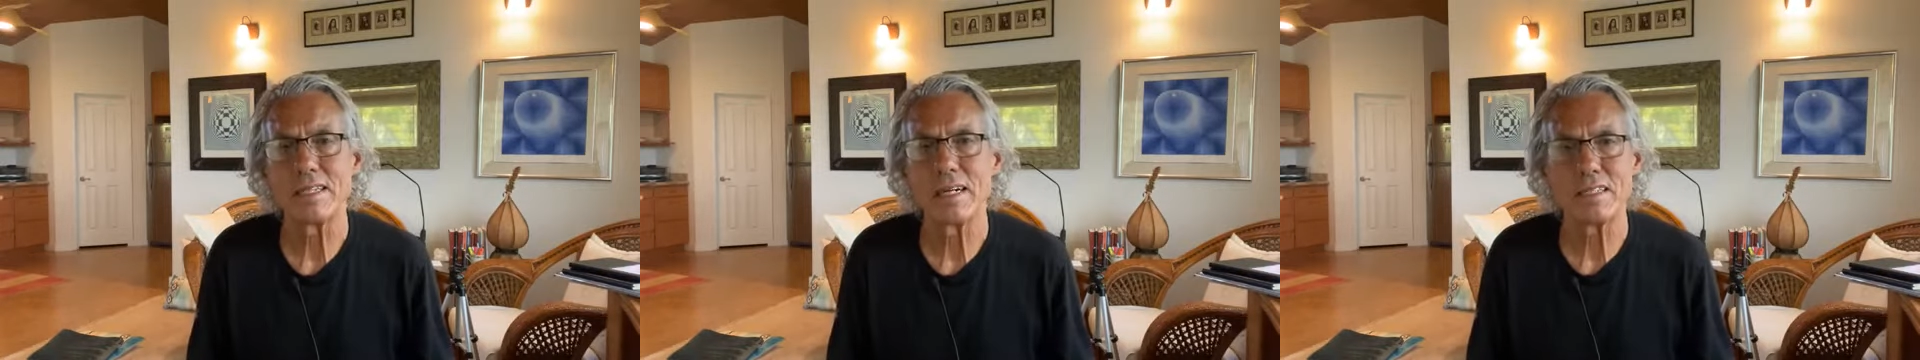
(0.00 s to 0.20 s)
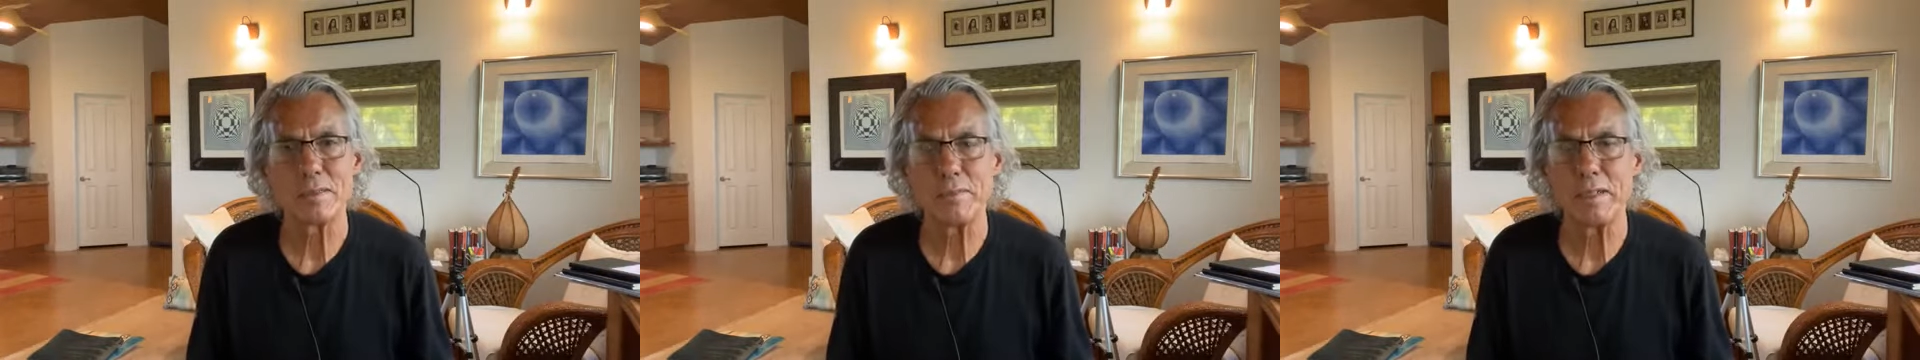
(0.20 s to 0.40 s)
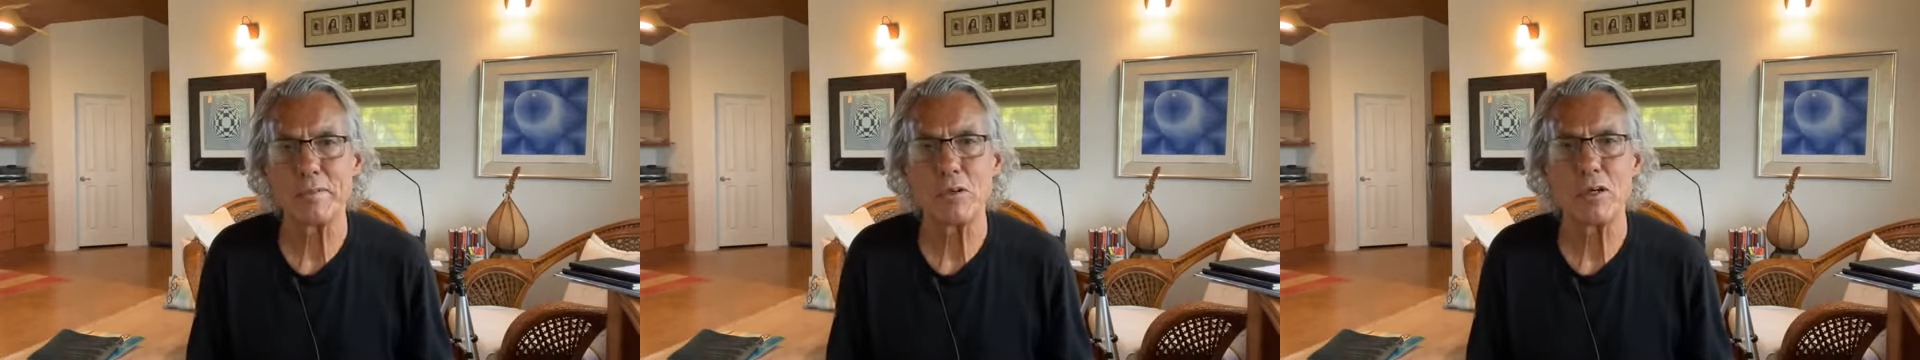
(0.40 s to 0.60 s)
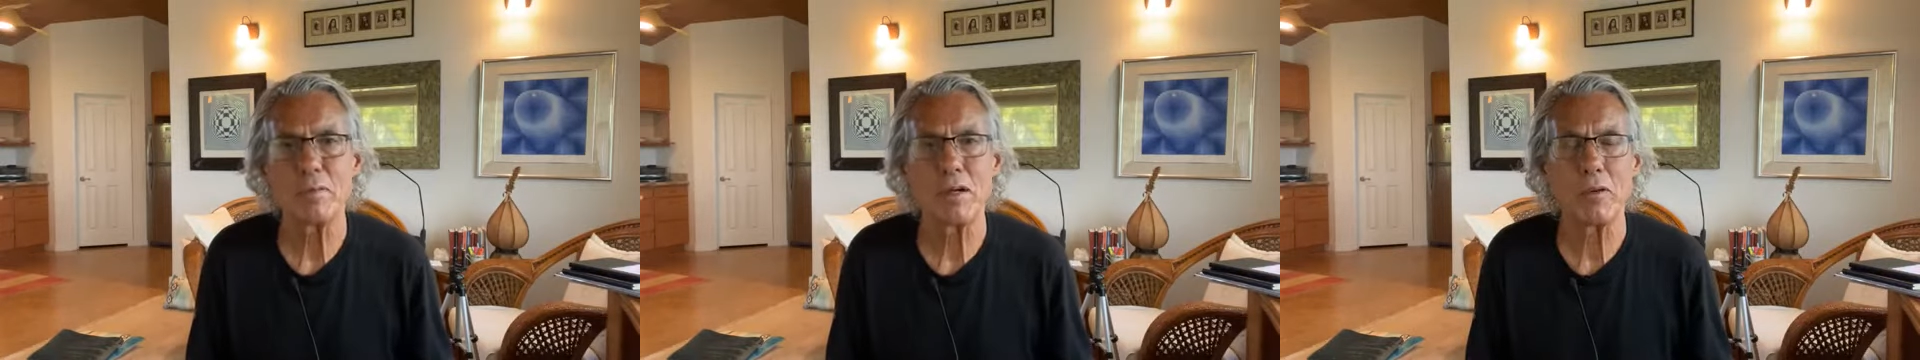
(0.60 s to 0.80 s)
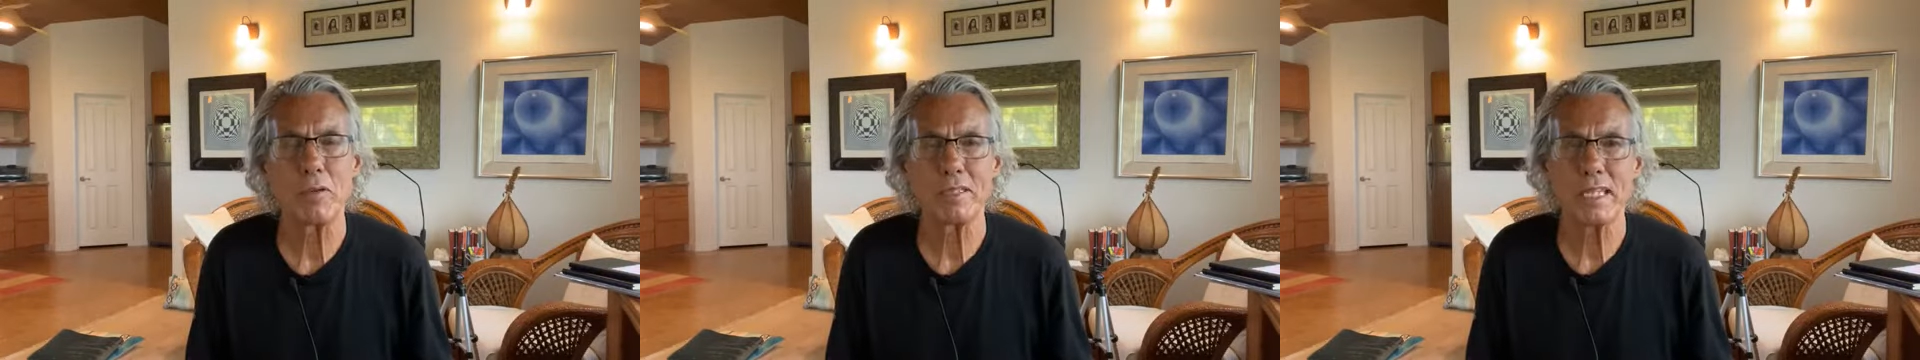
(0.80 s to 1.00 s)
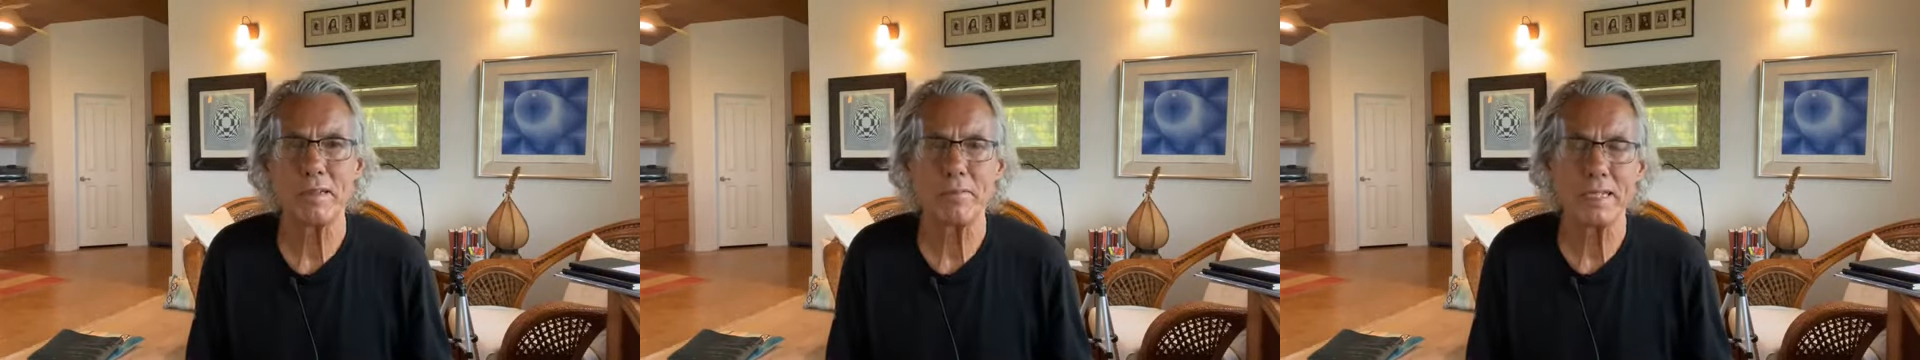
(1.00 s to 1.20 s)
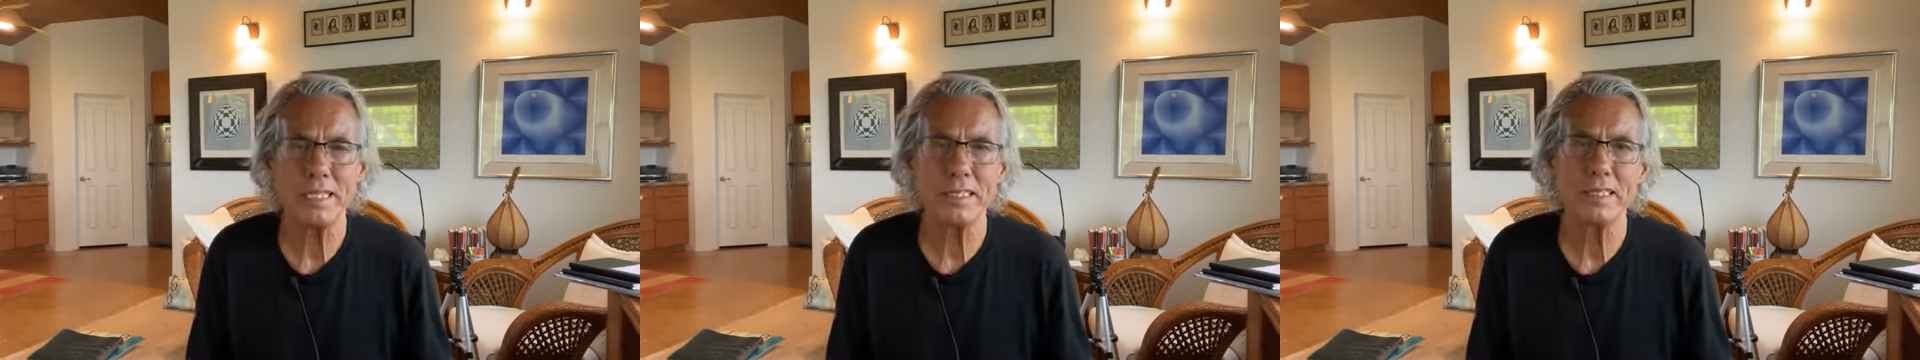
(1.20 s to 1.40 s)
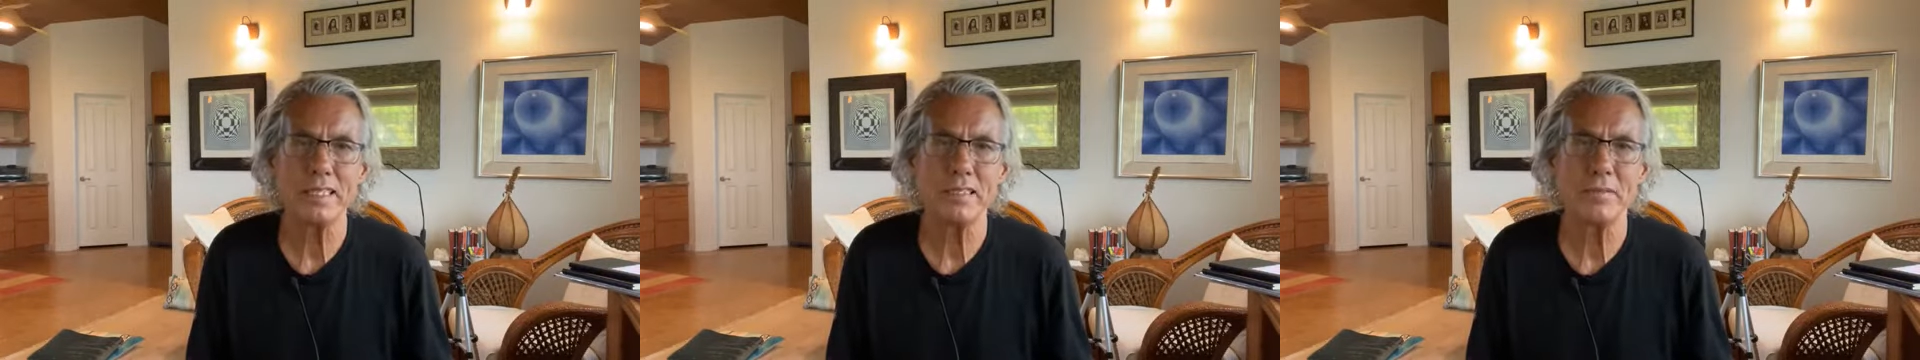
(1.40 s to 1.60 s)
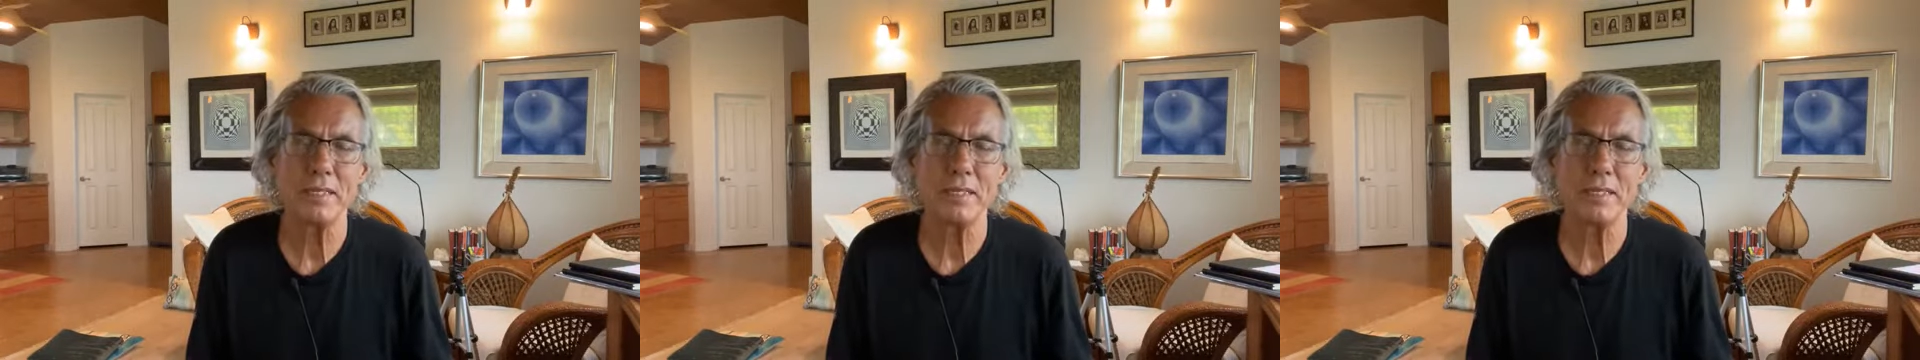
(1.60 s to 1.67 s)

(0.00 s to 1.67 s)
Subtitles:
I'll speak more about what that means to